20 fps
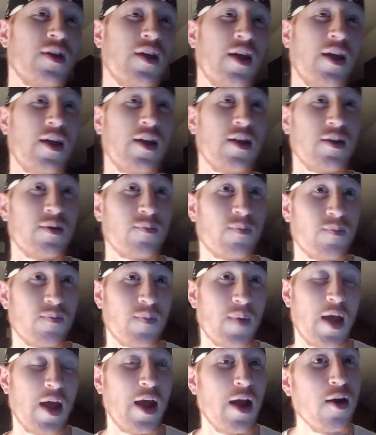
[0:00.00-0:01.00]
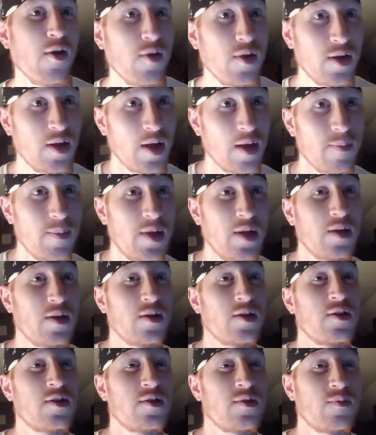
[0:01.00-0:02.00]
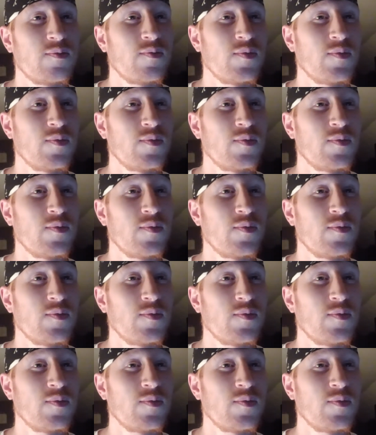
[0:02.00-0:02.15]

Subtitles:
And Harry, I mean,